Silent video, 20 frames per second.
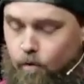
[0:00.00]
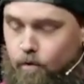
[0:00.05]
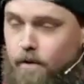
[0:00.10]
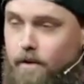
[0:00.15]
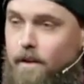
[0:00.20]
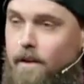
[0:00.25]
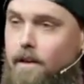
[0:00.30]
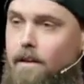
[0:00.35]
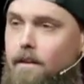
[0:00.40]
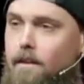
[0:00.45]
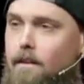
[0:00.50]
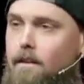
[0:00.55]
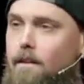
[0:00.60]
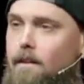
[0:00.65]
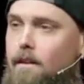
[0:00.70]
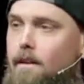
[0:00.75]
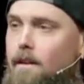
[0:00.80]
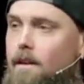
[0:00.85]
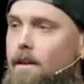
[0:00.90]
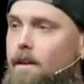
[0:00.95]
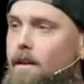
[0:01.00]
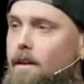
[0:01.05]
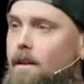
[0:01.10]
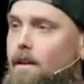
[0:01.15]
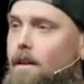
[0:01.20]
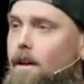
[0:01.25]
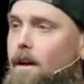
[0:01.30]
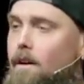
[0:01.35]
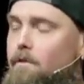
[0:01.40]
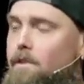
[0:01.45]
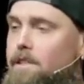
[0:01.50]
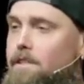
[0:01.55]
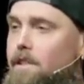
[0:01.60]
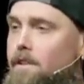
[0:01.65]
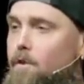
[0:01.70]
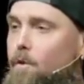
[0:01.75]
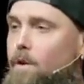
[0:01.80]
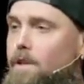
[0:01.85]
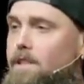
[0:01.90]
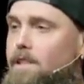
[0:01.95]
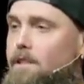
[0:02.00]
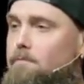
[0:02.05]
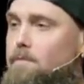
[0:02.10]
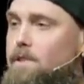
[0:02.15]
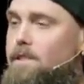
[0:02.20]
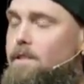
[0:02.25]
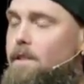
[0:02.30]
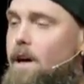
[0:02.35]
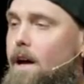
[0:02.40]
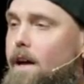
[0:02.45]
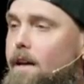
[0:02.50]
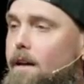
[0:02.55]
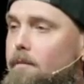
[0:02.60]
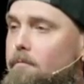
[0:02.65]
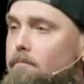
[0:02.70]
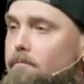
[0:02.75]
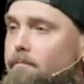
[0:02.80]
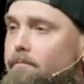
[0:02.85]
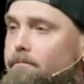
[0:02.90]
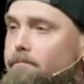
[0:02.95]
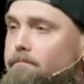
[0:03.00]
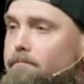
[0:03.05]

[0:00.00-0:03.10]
the horn of his anointed Messiah.